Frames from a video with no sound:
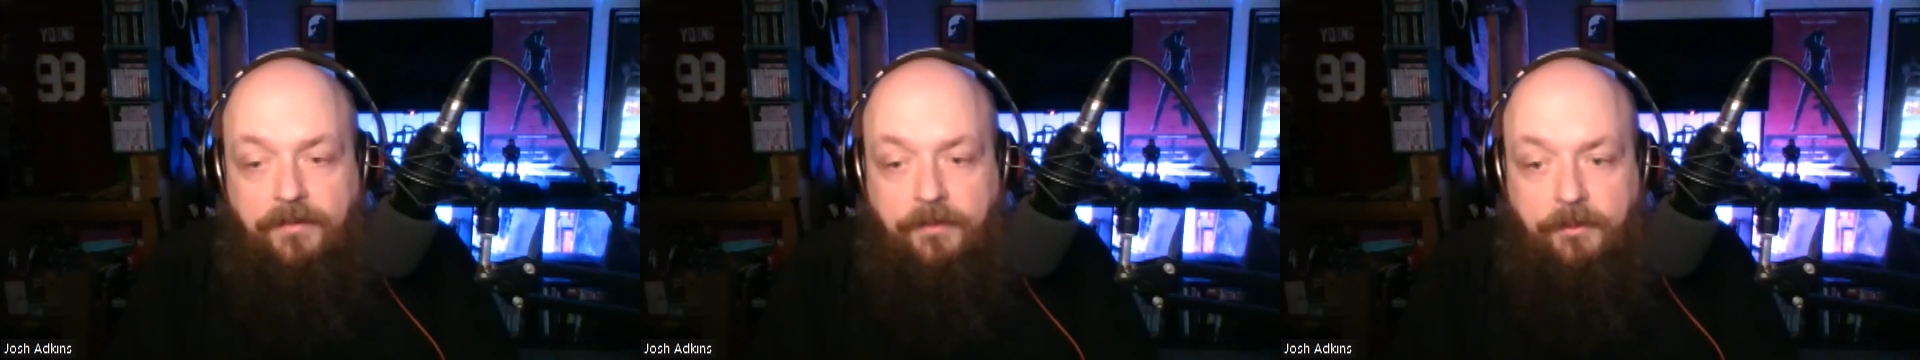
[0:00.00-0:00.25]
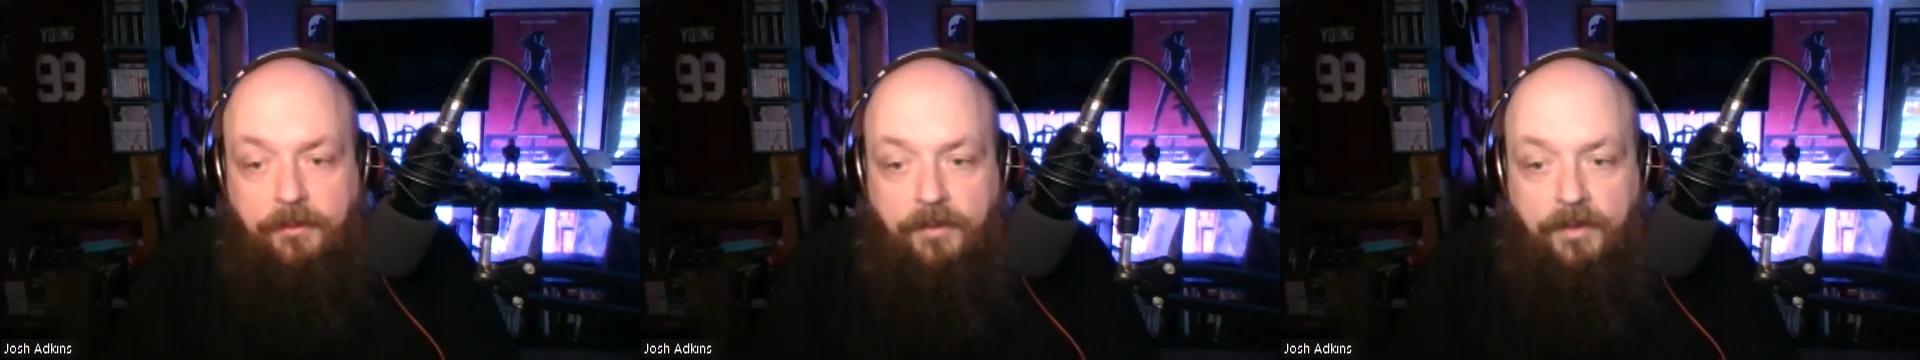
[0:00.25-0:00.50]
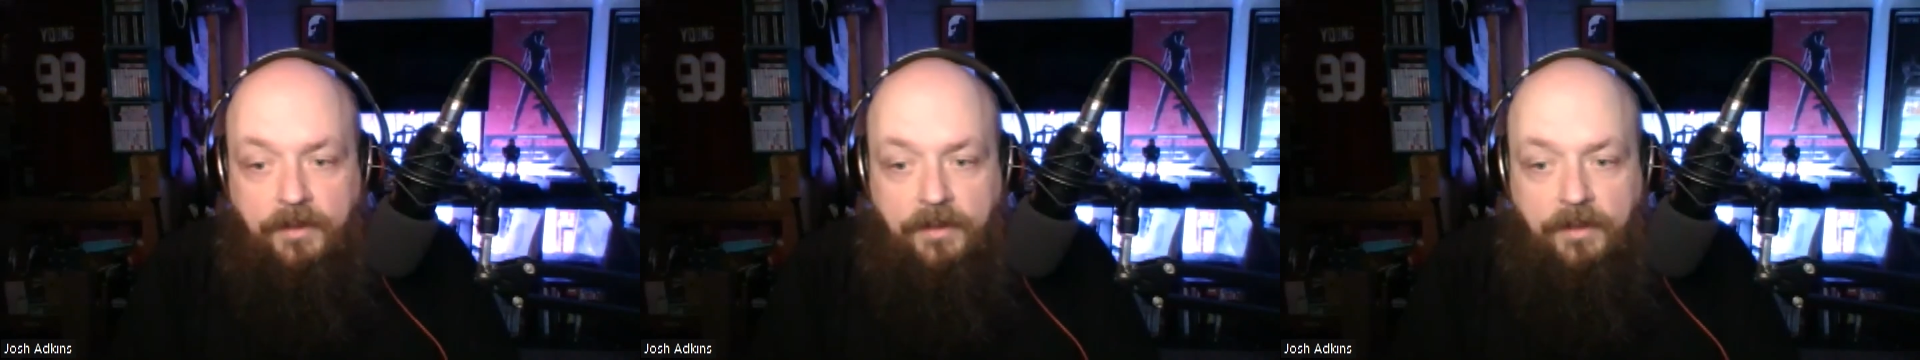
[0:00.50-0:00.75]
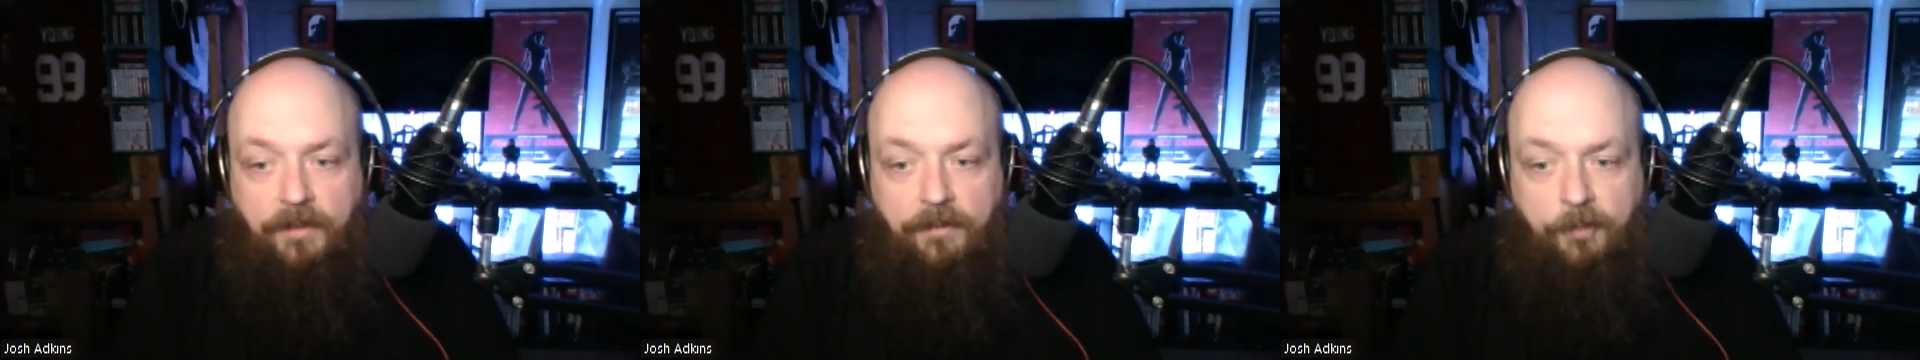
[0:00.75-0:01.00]
So
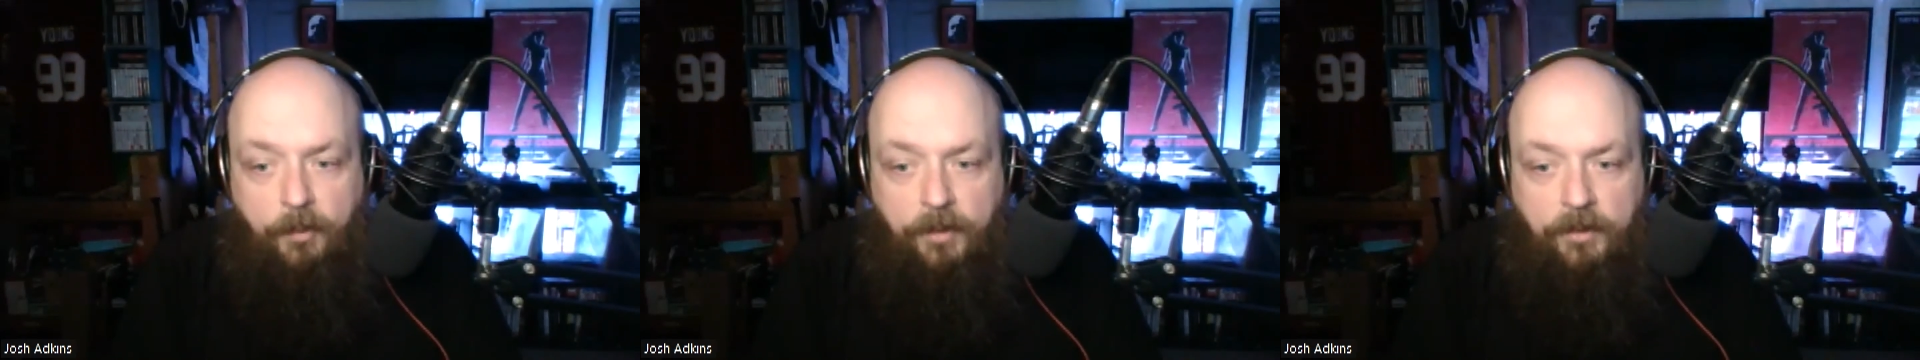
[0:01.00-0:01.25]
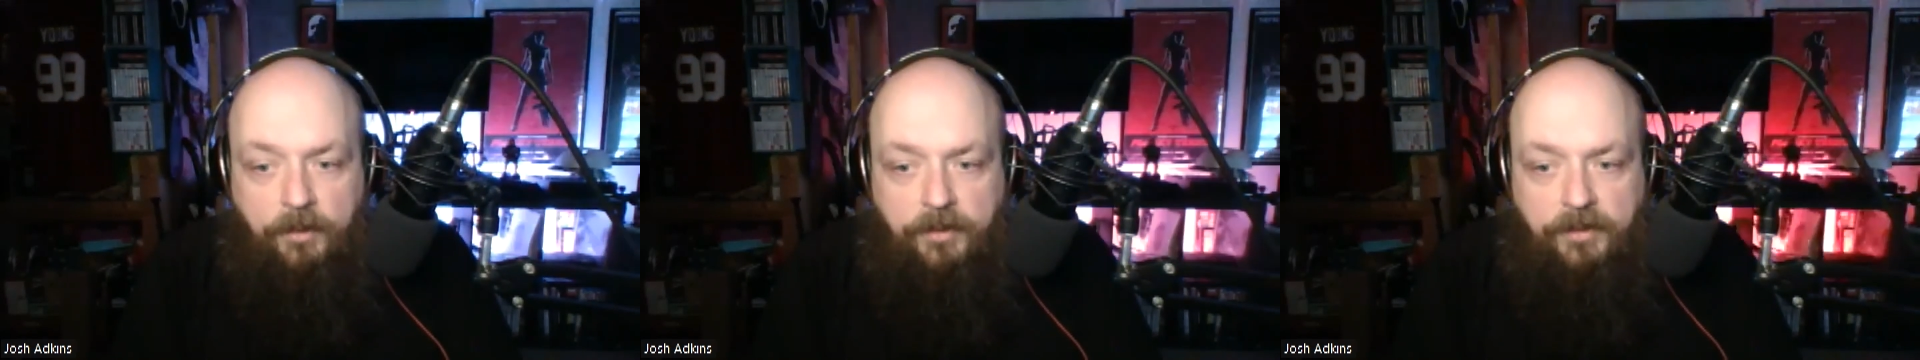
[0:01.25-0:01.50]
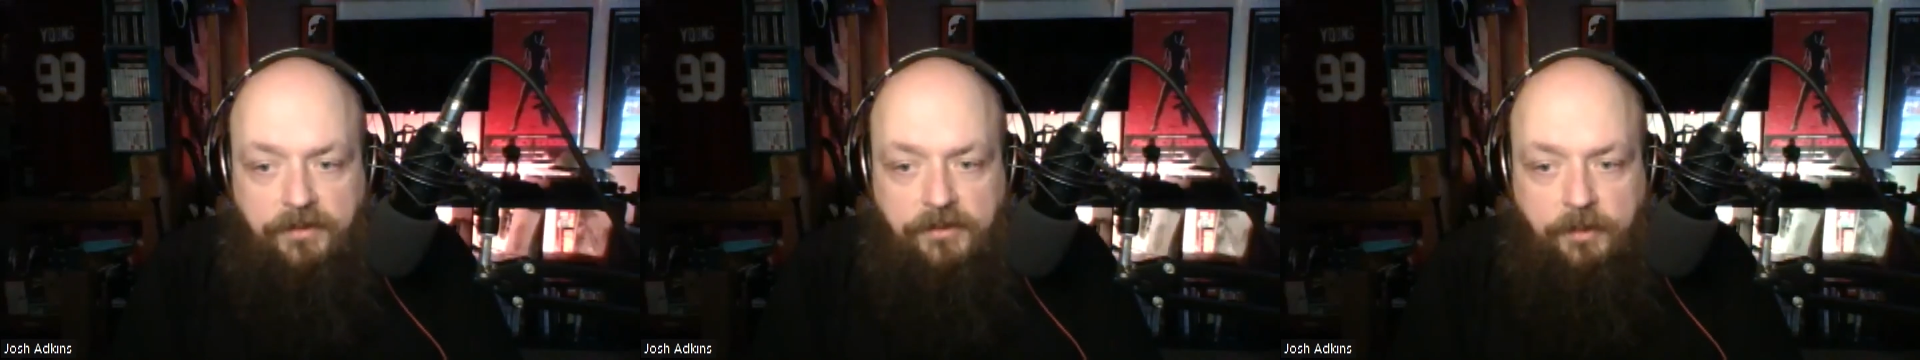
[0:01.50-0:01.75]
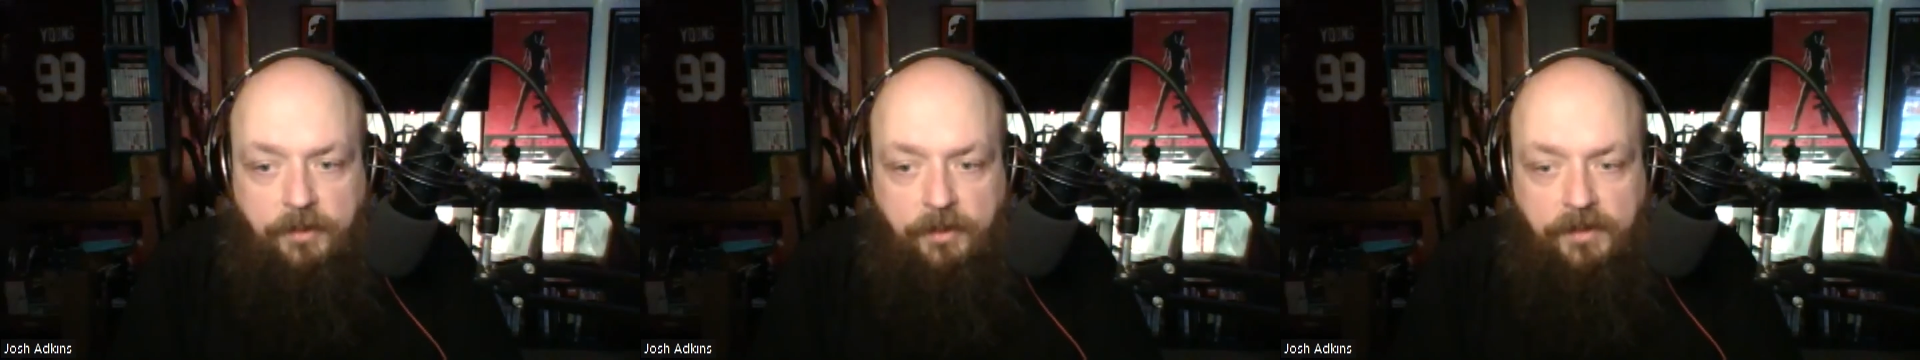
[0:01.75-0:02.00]
for Will, who couldn't
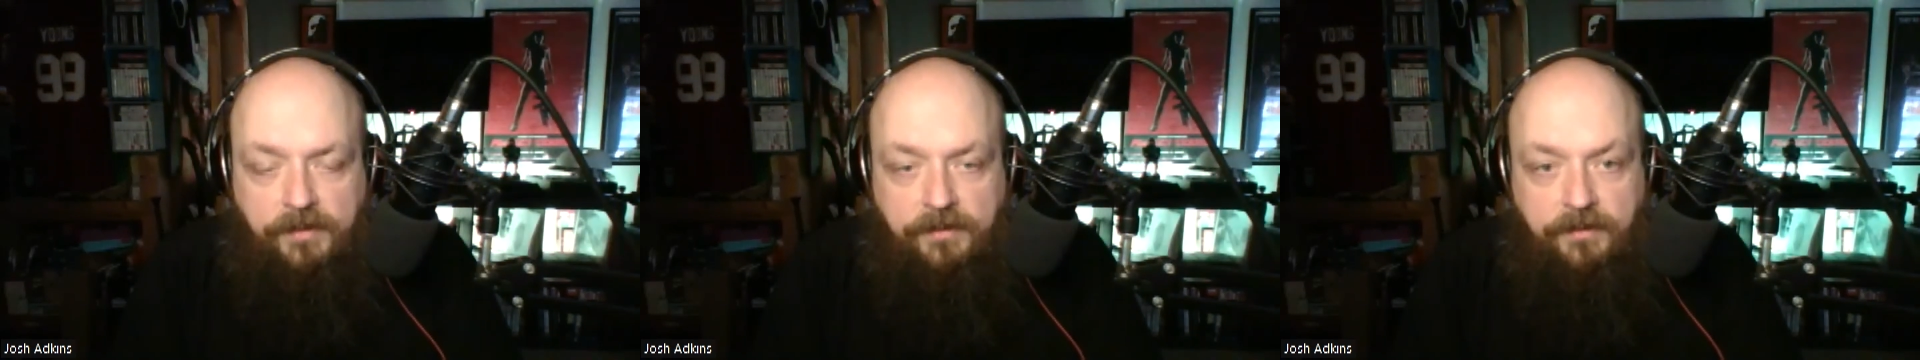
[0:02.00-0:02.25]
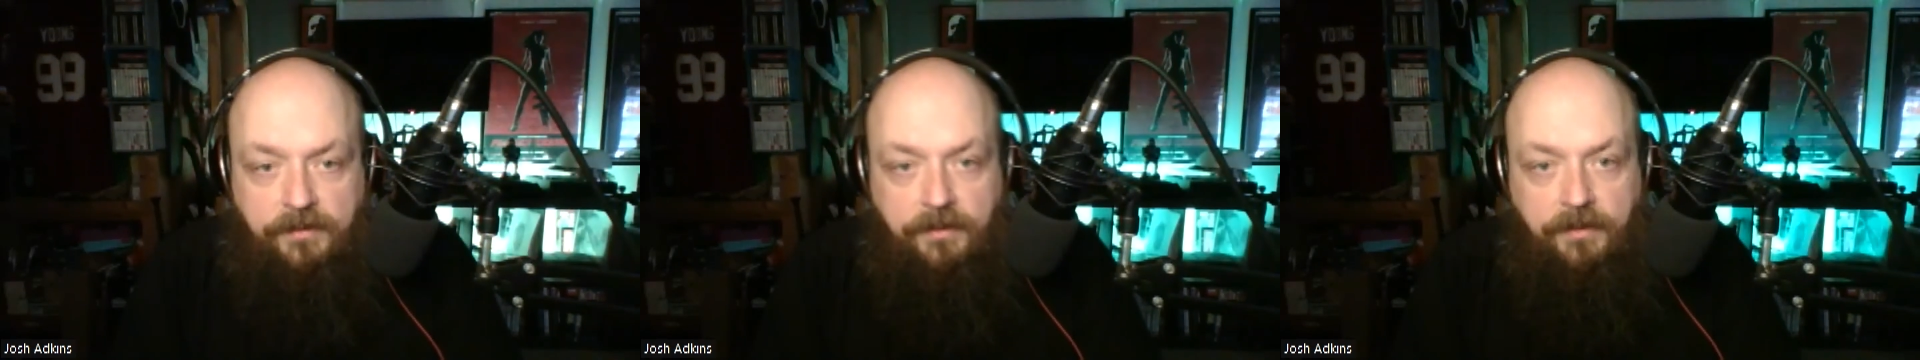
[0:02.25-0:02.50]
join us,